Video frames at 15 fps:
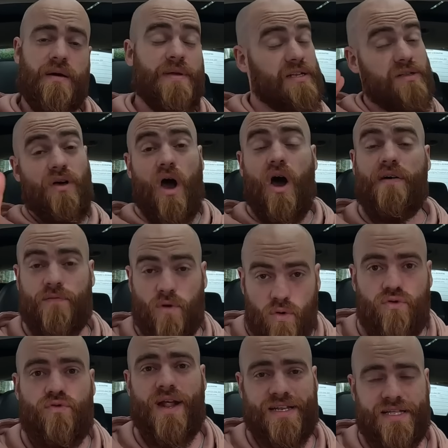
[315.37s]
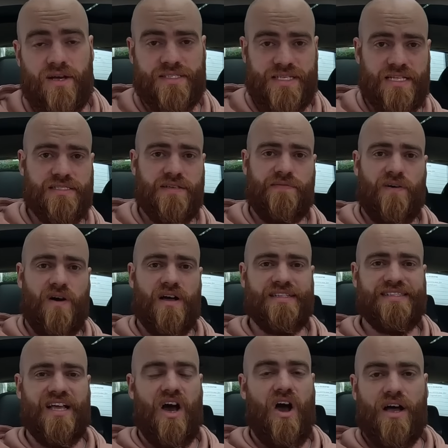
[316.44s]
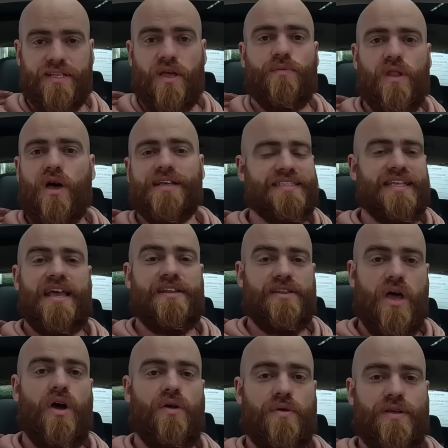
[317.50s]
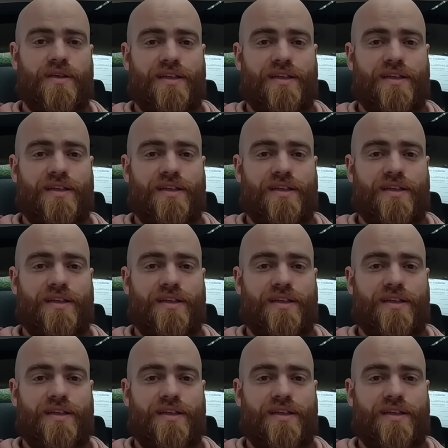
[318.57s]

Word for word: I mean, look, I've already identified that I don't like saying no.